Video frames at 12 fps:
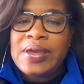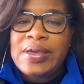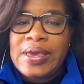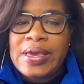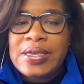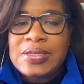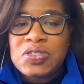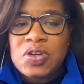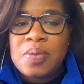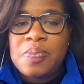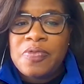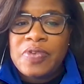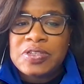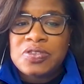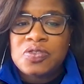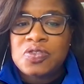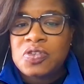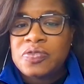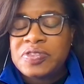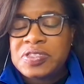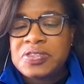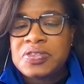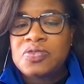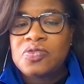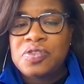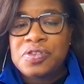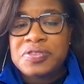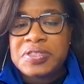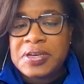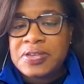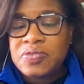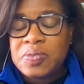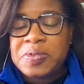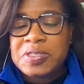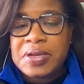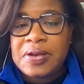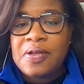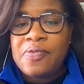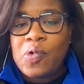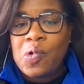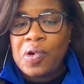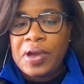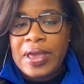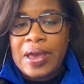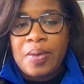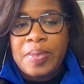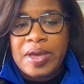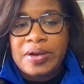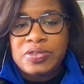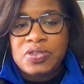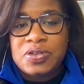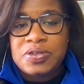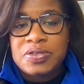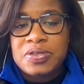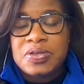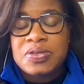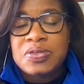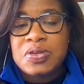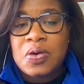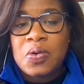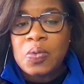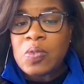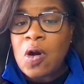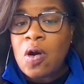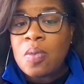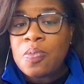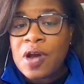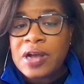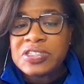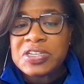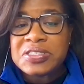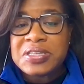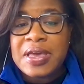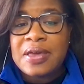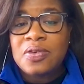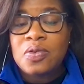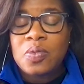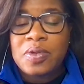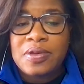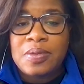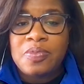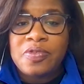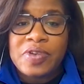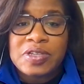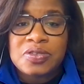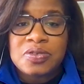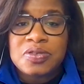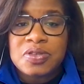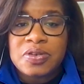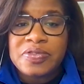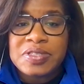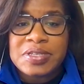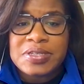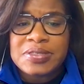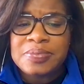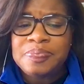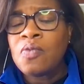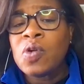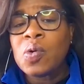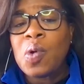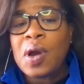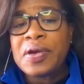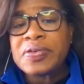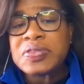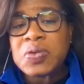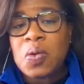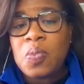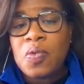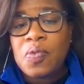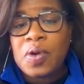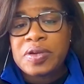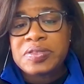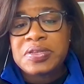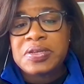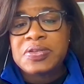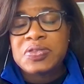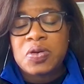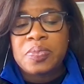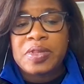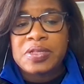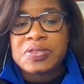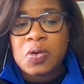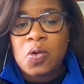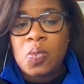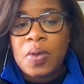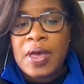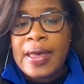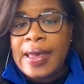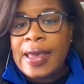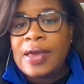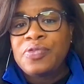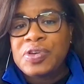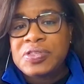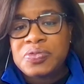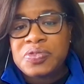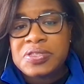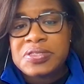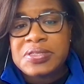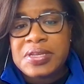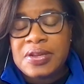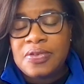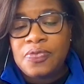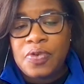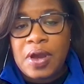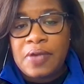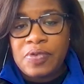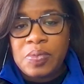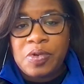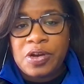to engage uh, professional services is through your sales representative or account manager. So, all projects handled within professional services require a scope of work to determine the scope and resources needed for every